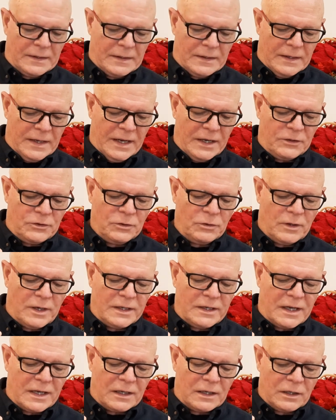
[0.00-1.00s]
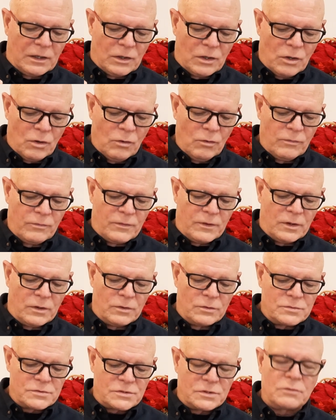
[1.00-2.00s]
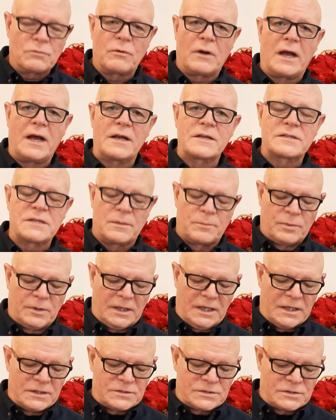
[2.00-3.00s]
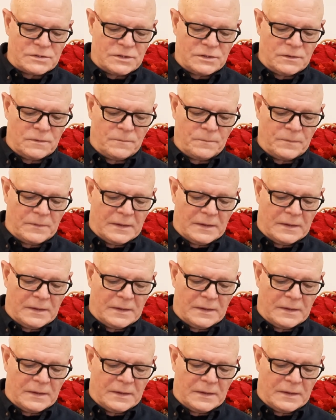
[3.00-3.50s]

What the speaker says: And do I not loathe those who rise up against you?